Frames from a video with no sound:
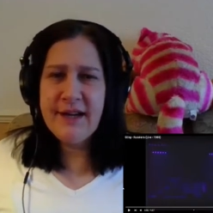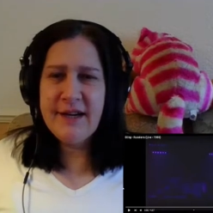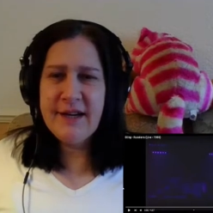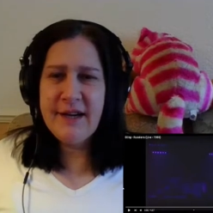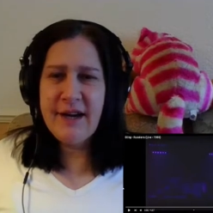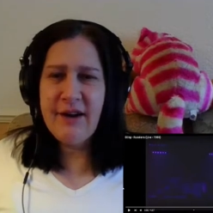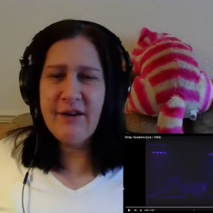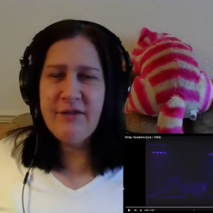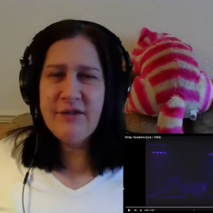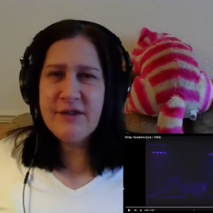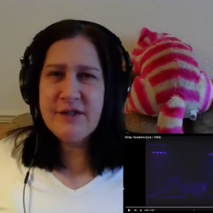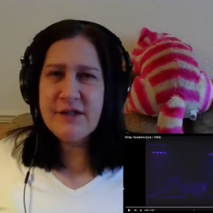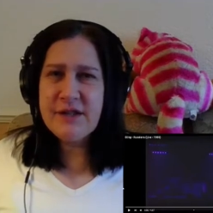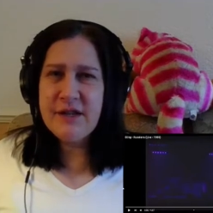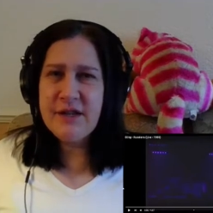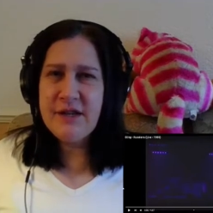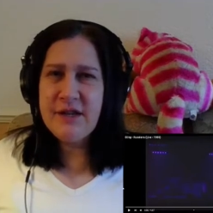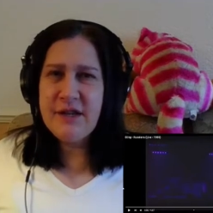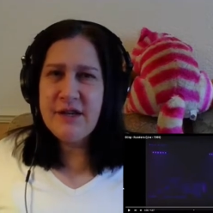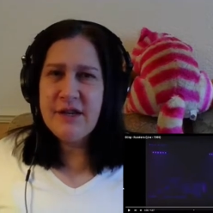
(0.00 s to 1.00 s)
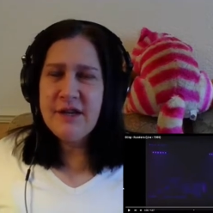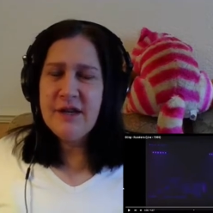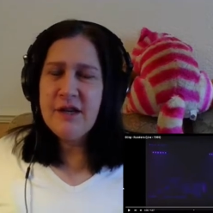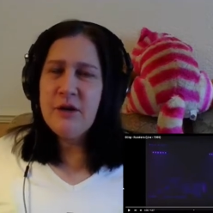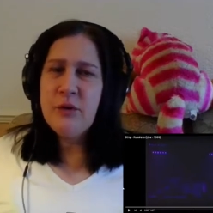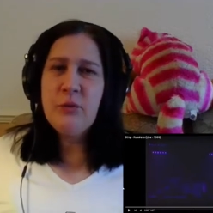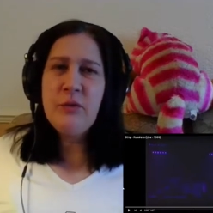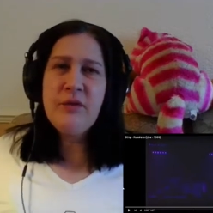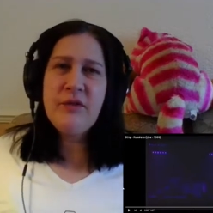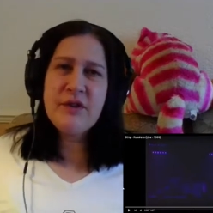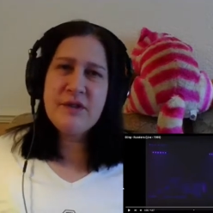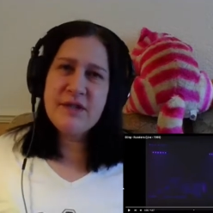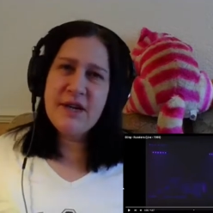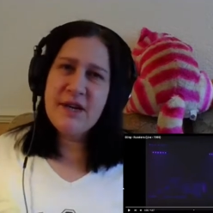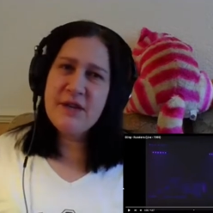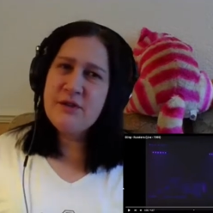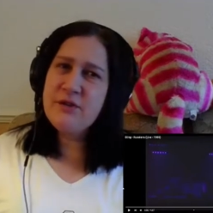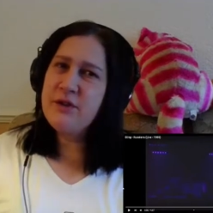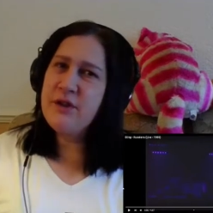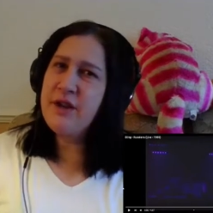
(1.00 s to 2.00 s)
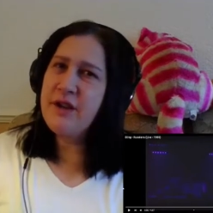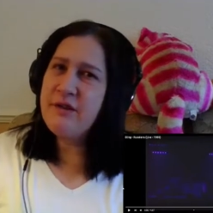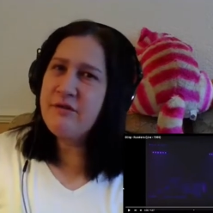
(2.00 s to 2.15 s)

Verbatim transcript: Obviously, with a title like